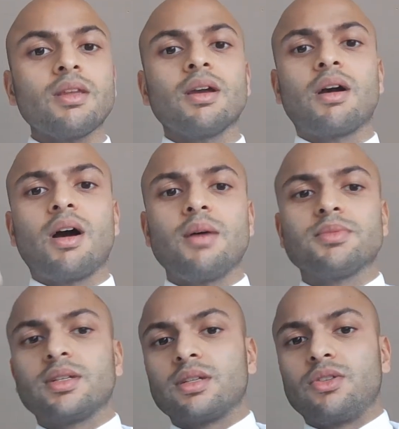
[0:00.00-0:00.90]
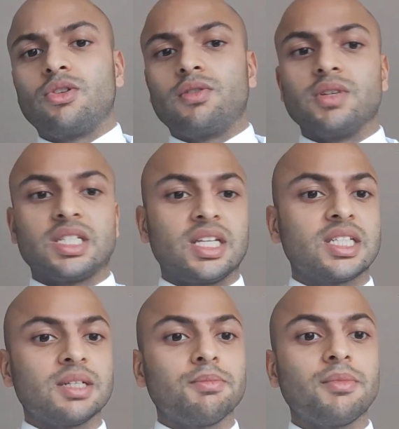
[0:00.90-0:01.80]
calm the nervous
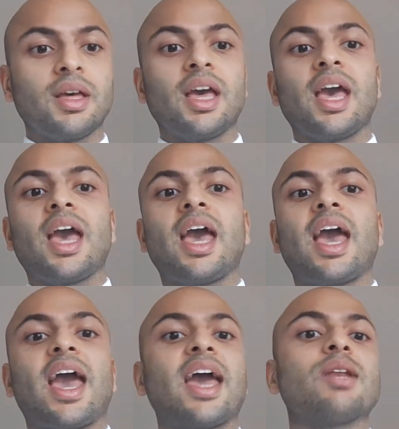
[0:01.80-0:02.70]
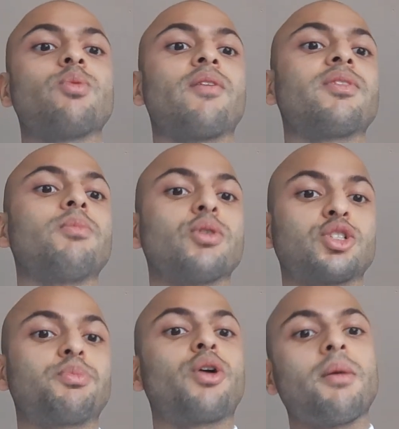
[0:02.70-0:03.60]
system, and one of the
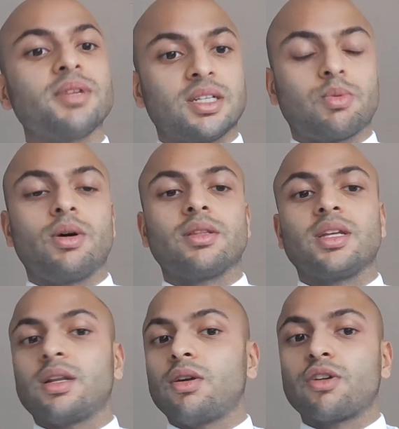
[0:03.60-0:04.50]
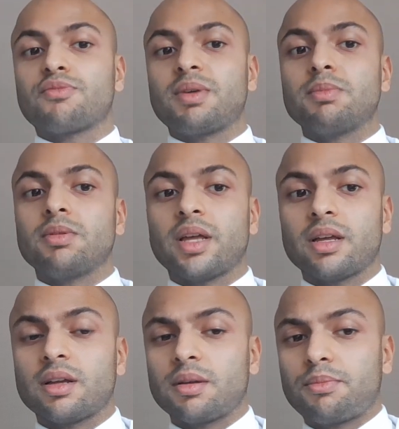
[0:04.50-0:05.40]
most prominent one that a lot of people
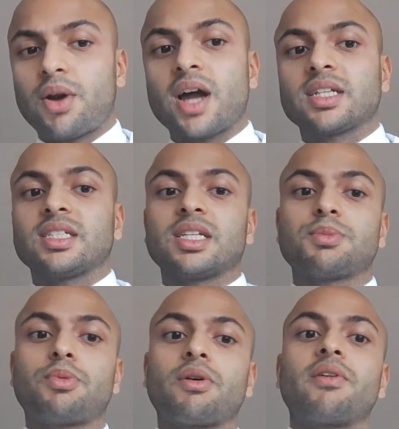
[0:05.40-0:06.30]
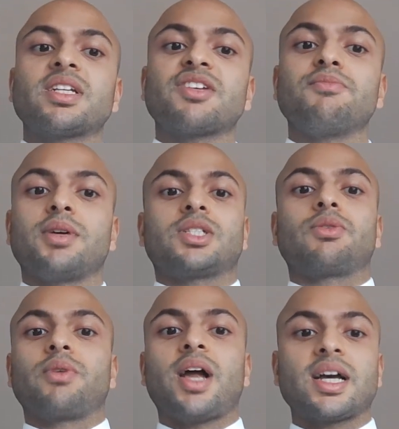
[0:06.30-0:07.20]
practice is progressive muscle
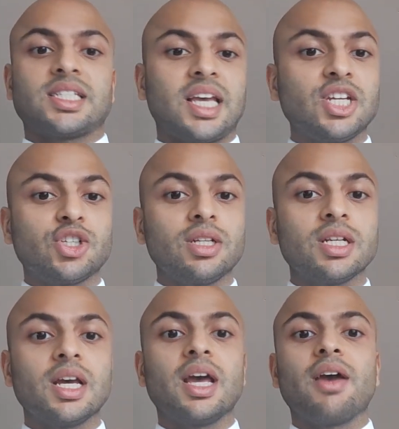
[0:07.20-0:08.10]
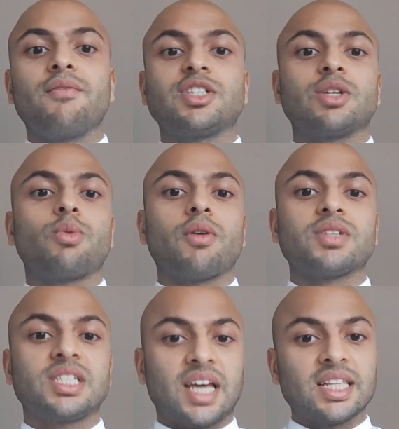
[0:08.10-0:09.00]
relaxation, which
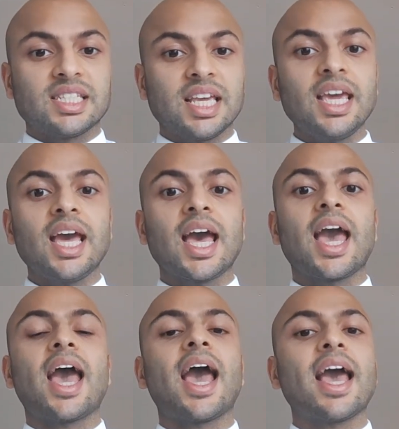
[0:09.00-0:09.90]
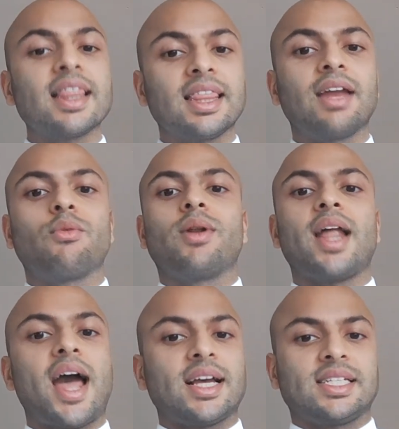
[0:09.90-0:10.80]
involves tensing and then
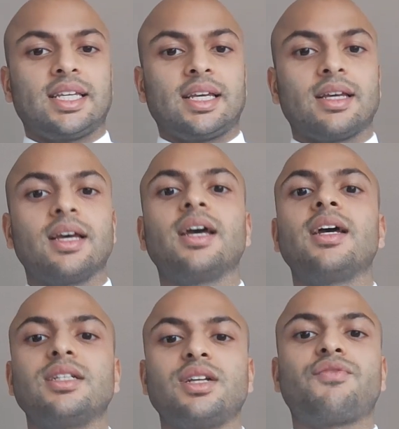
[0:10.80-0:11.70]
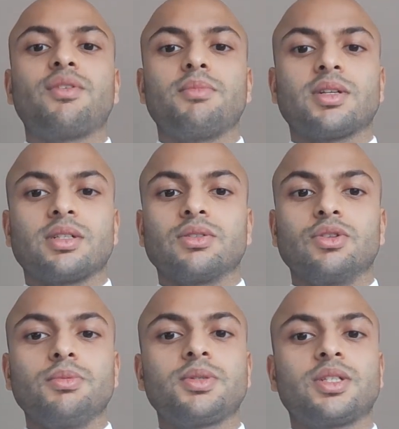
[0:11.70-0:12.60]
relaxing different muscle
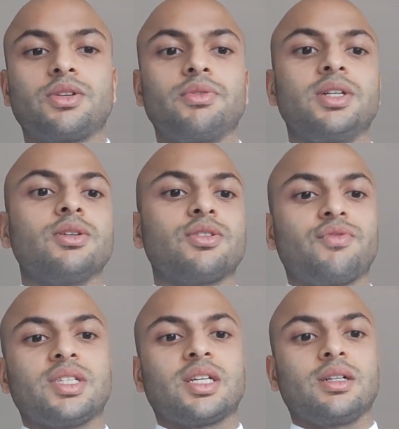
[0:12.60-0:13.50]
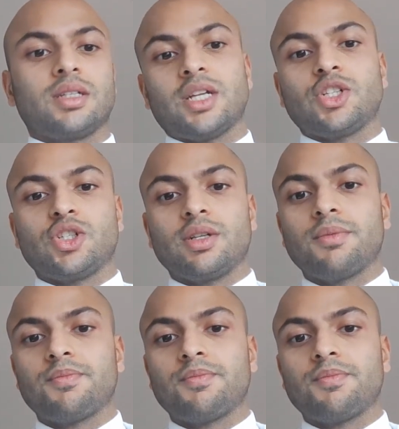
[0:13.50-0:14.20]
groups to reduce physical tension.